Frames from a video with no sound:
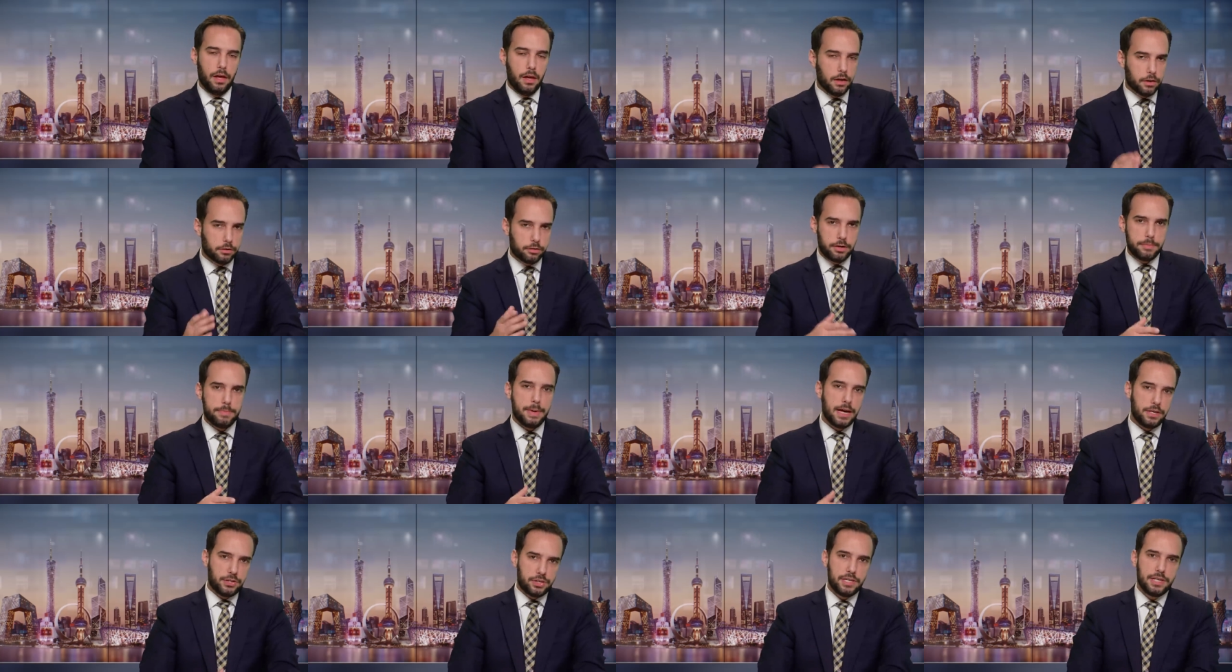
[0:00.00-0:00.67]

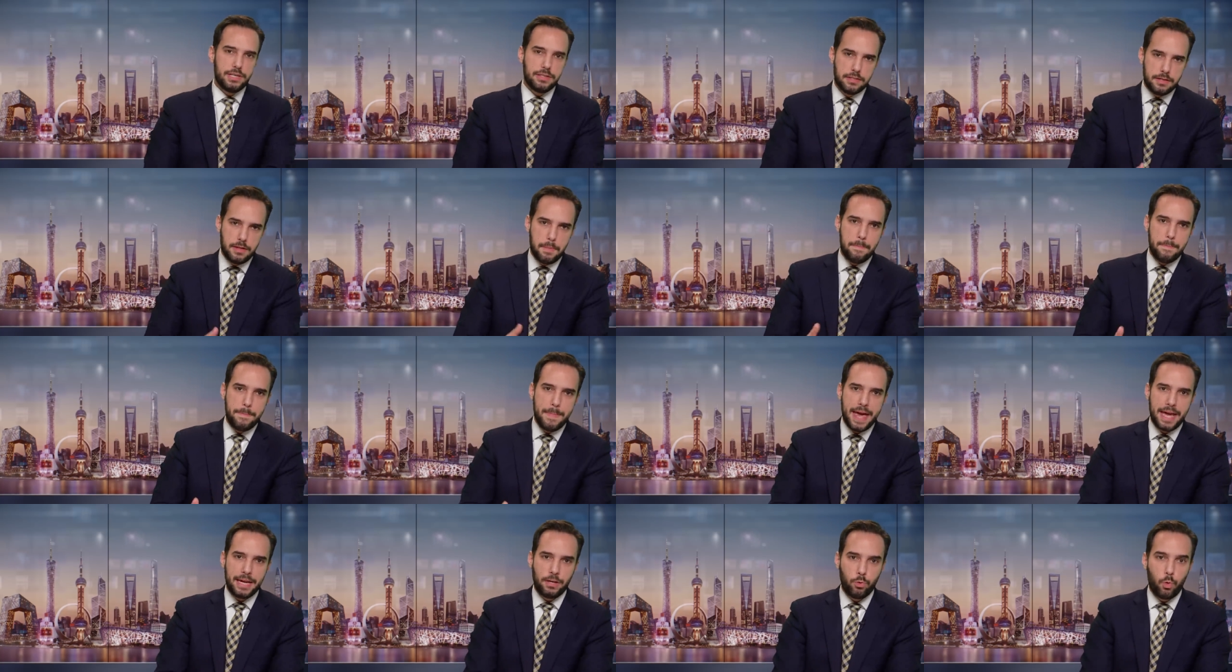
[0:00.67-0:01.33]
Cremation is the
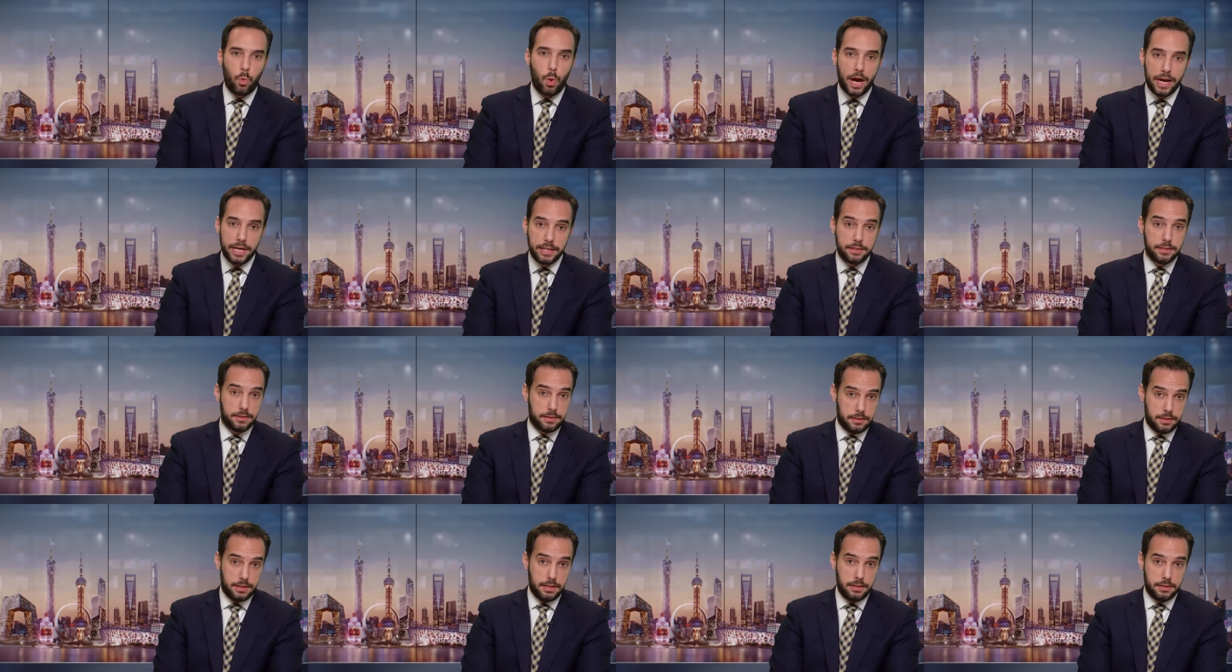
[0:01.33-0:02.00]
main way
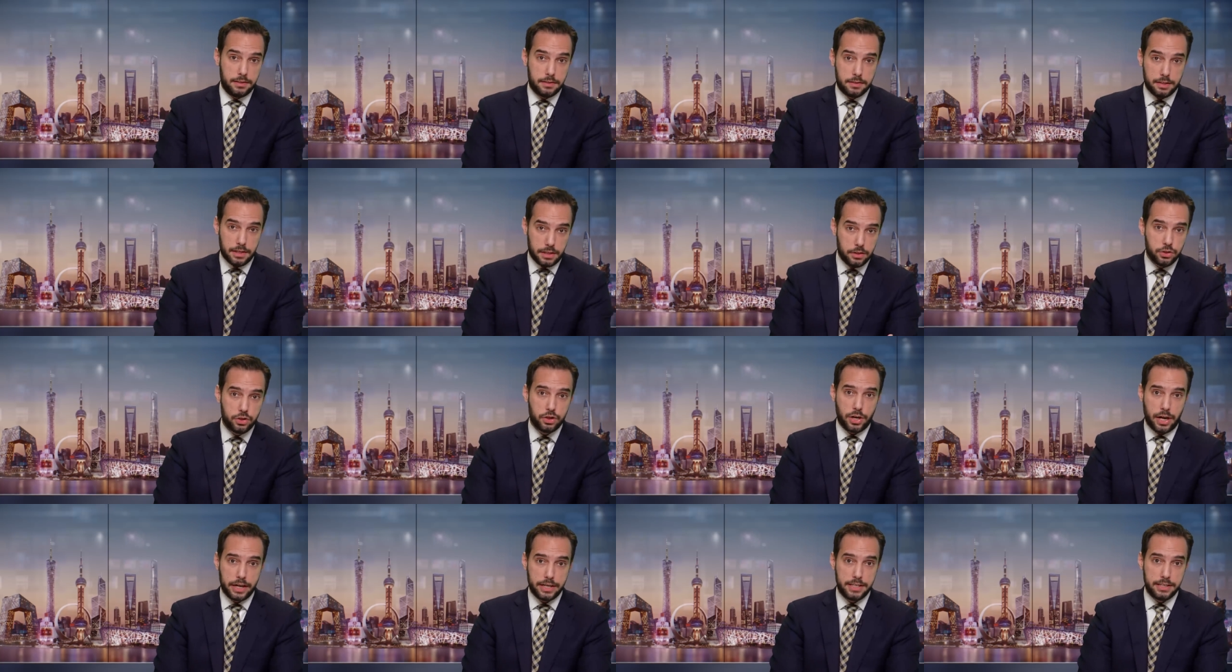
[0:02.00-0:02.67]
deceased in
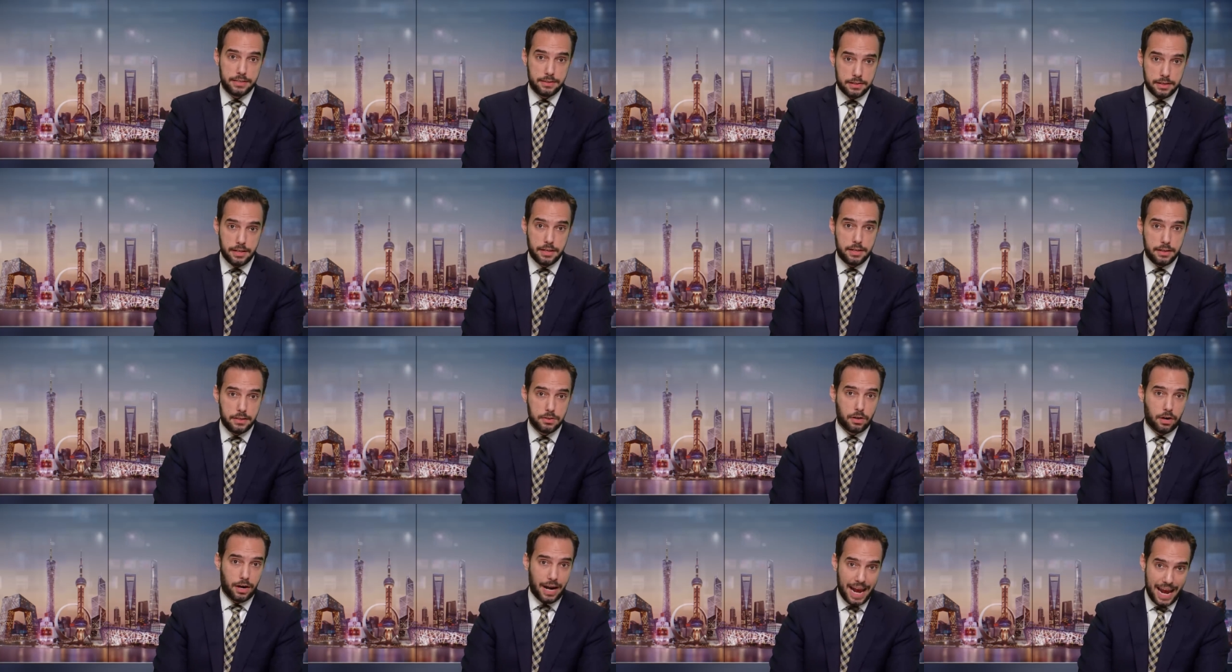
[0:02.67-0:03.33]
Chinese
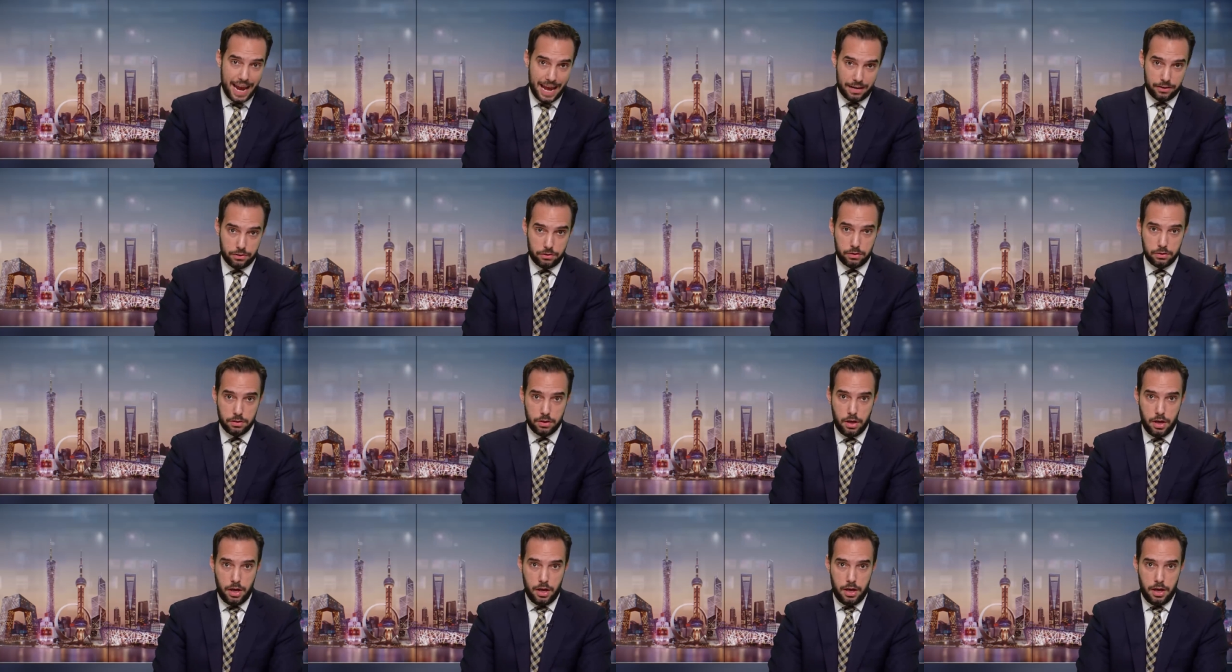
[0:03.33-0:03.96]
cities are handled.